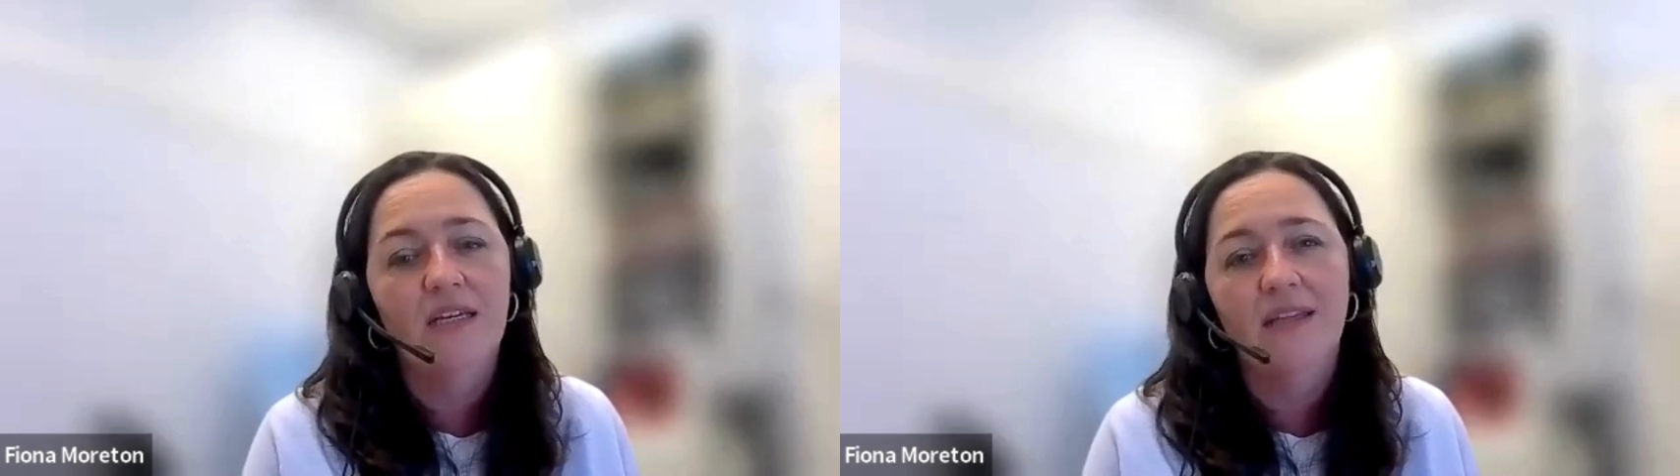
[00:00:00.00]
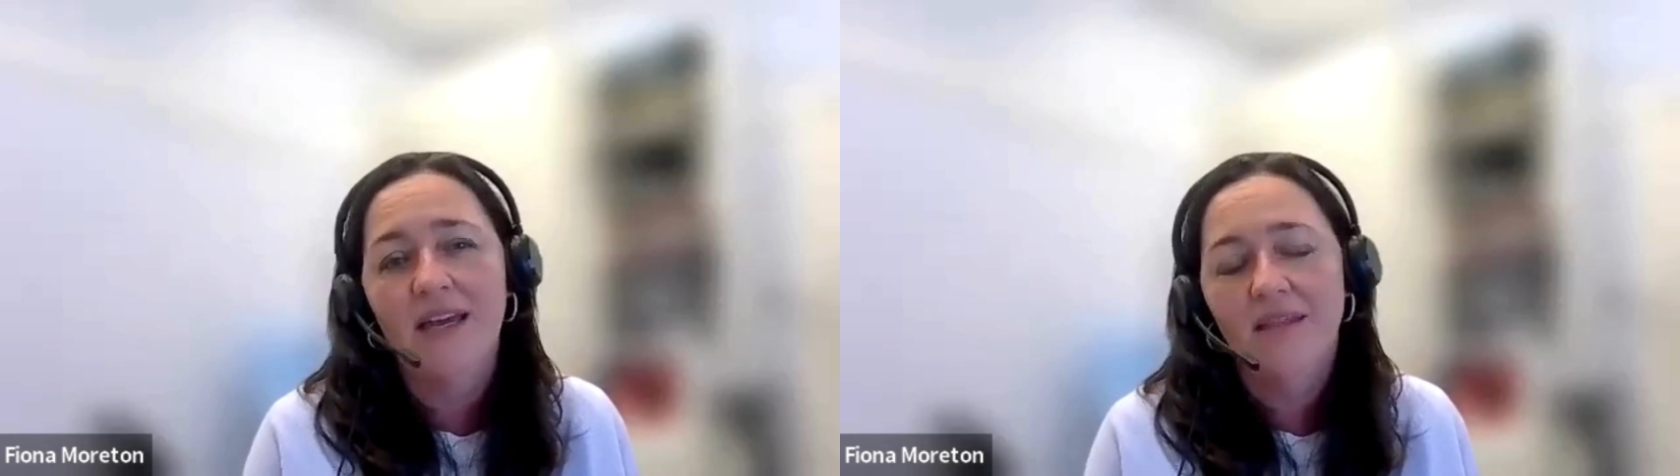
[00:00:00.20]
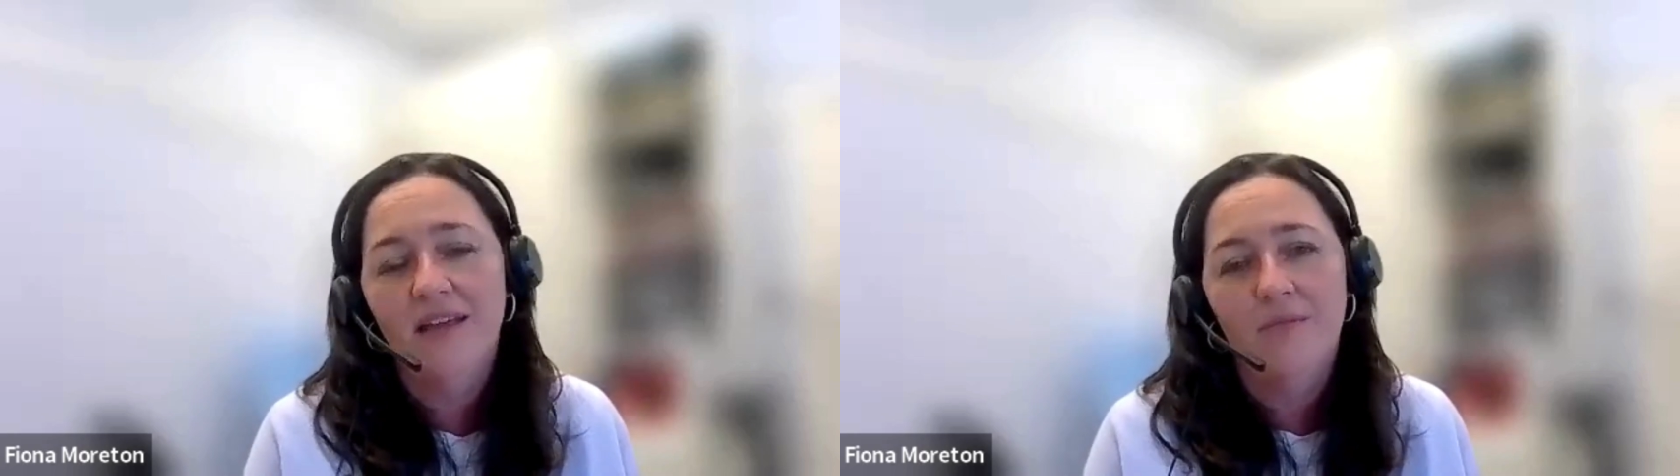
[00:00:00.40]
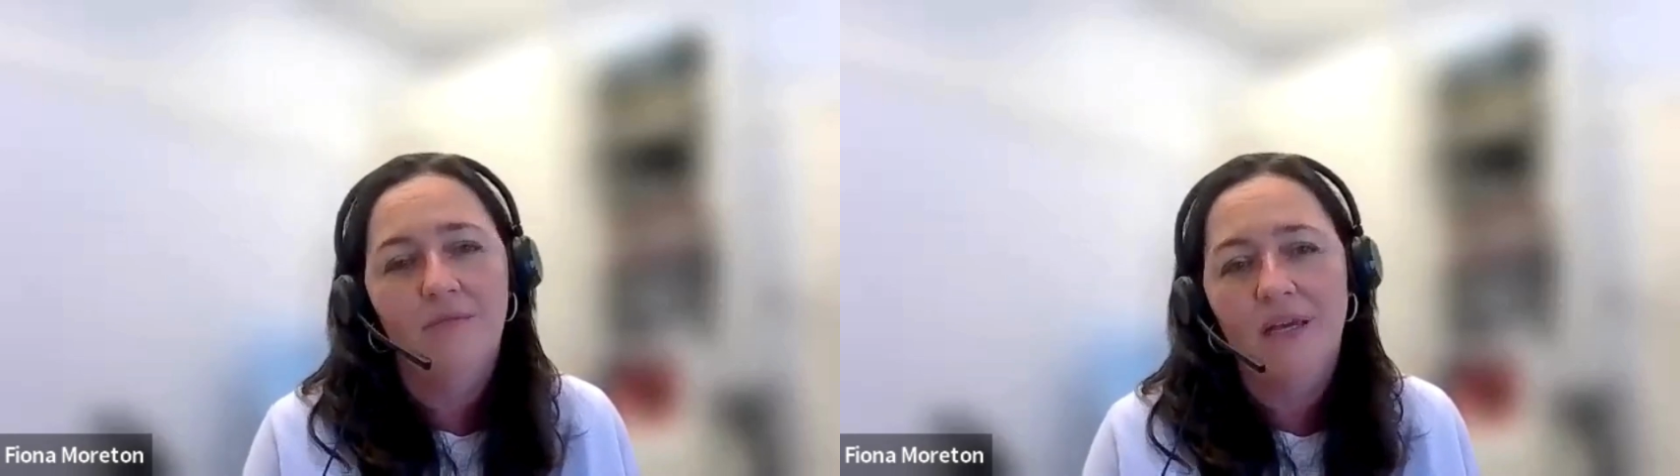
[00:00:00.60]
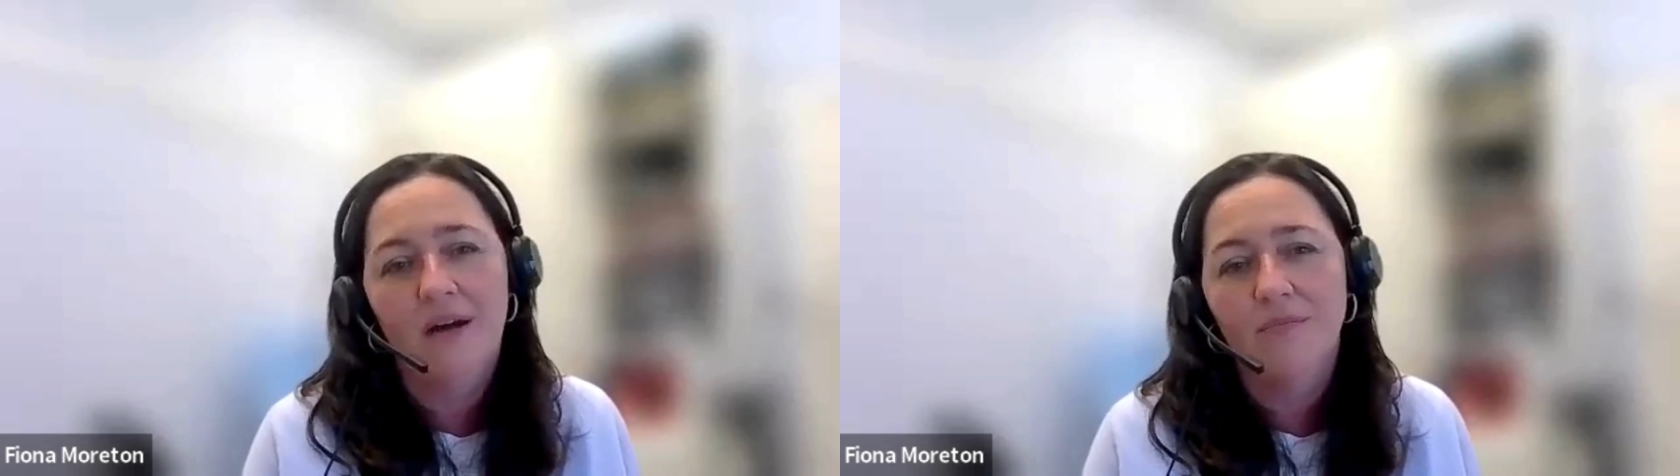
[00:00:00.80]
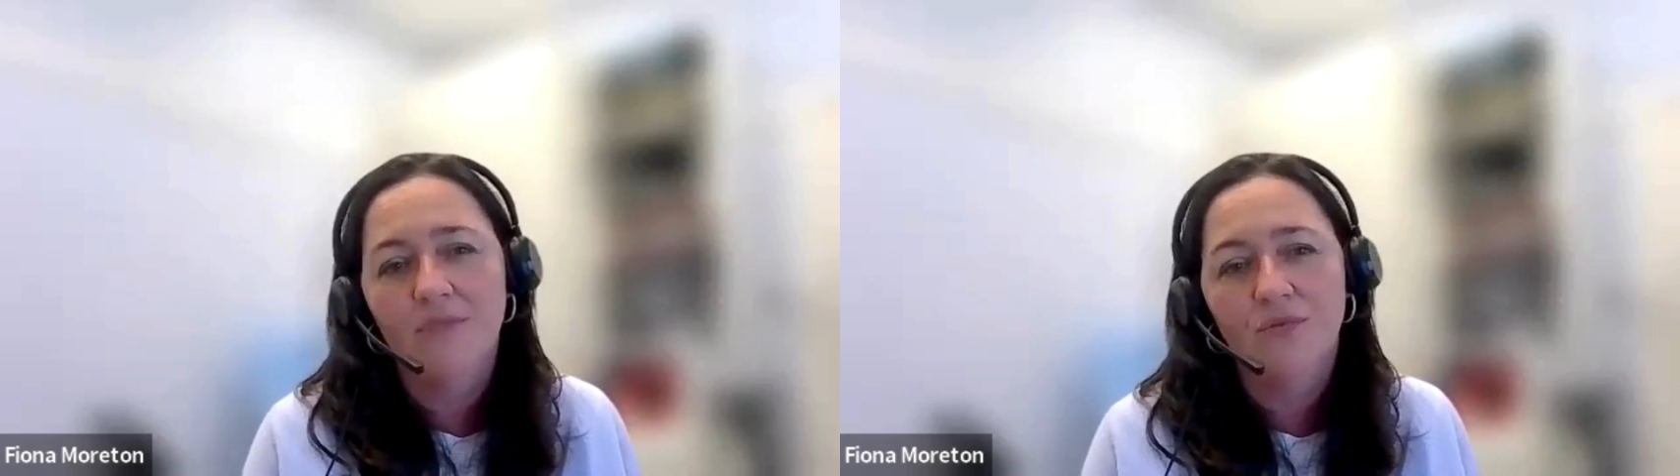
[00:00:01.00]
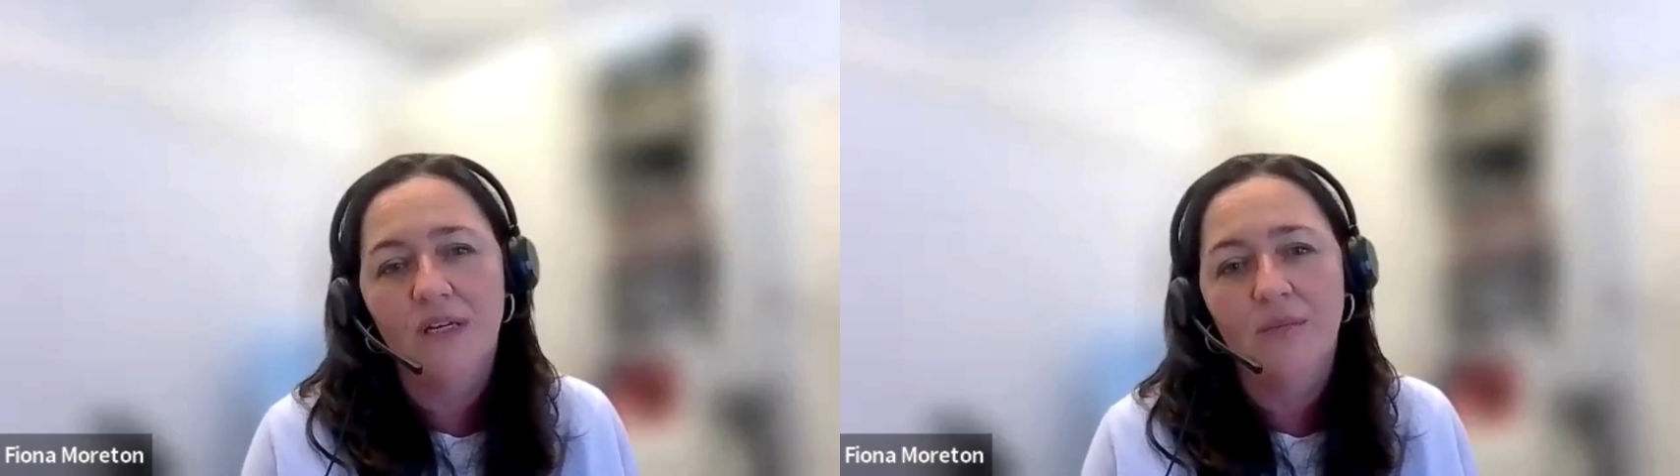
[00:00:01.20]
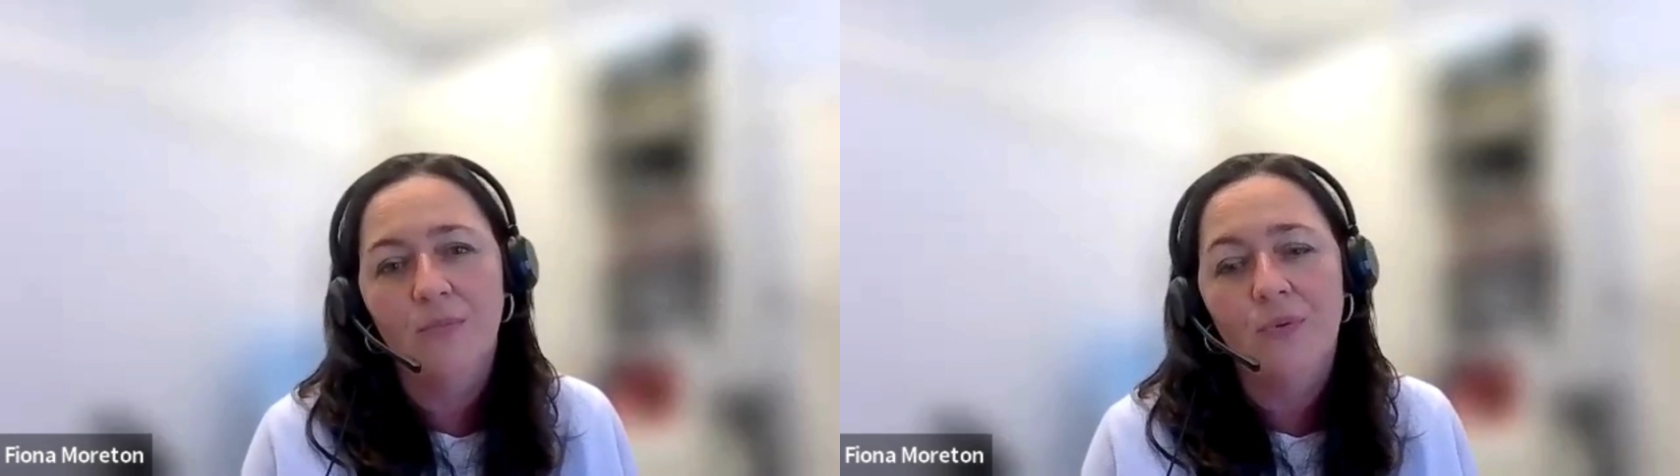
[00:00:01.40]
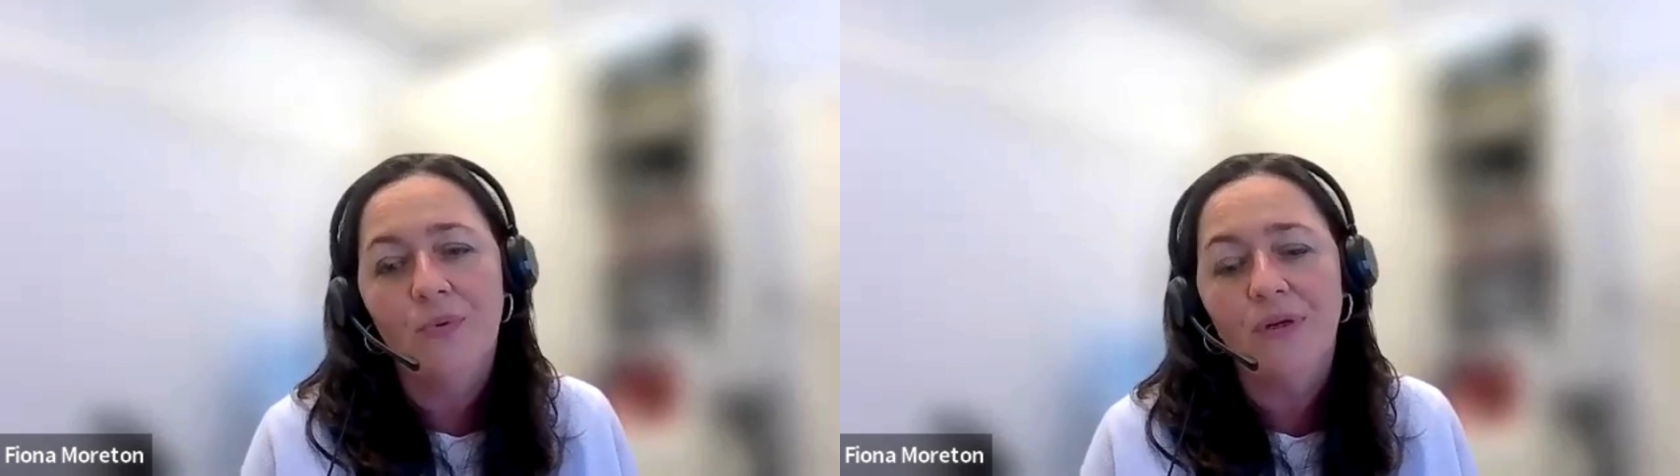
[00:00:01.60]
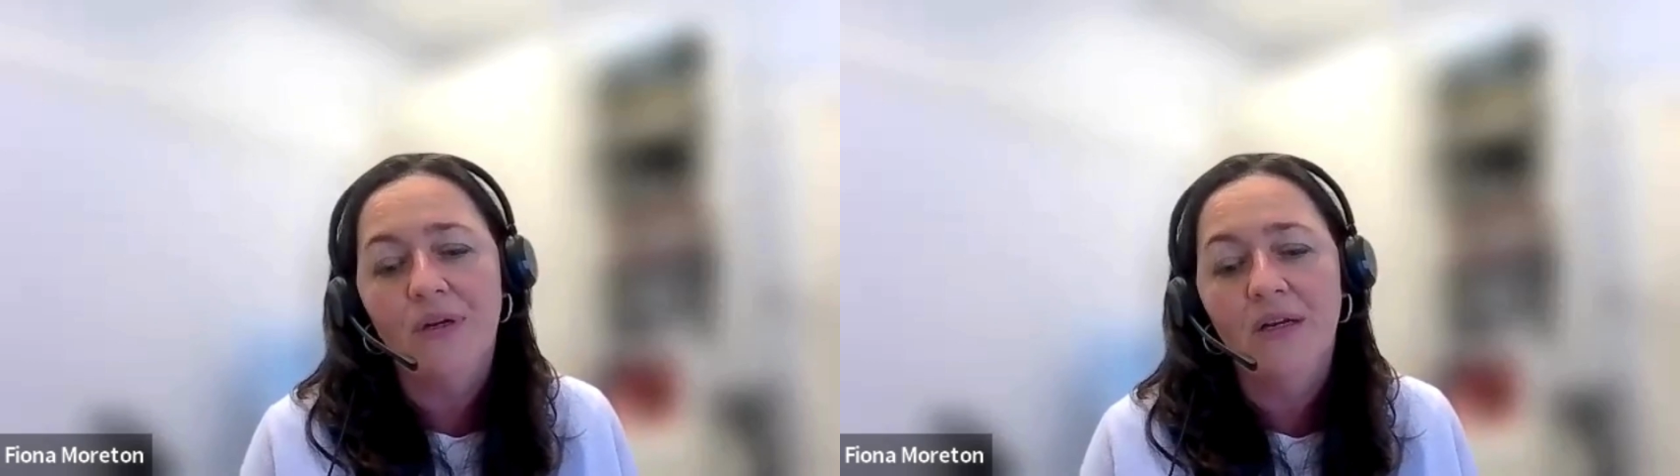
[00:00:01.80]
And that becomes really
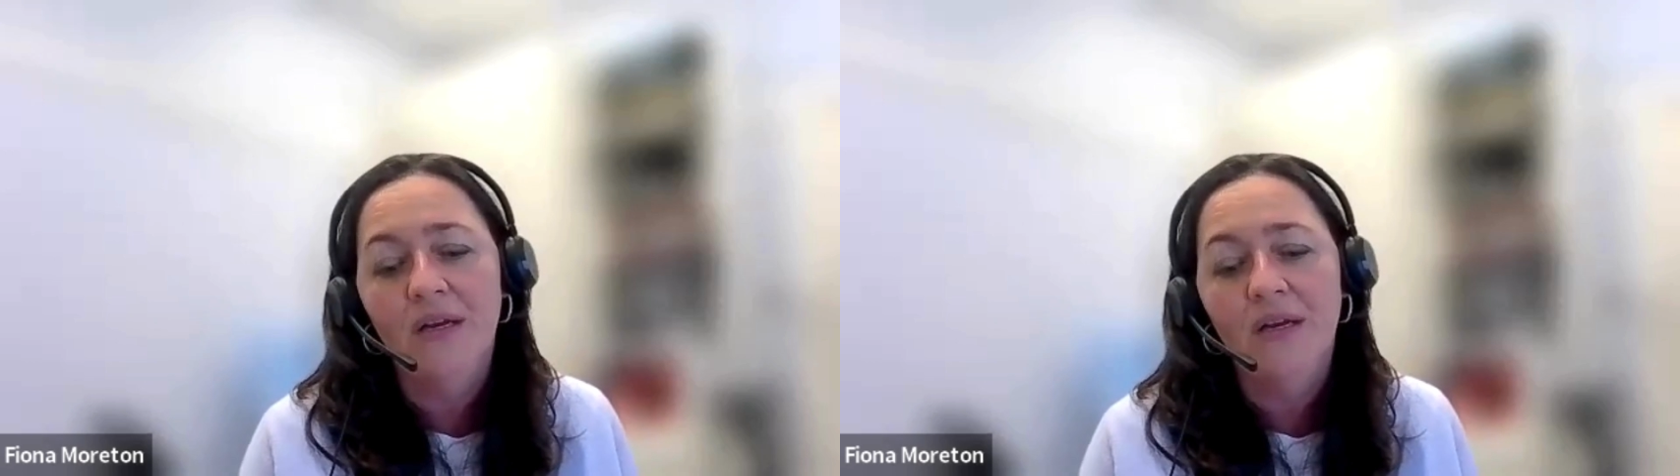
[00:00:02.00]
important.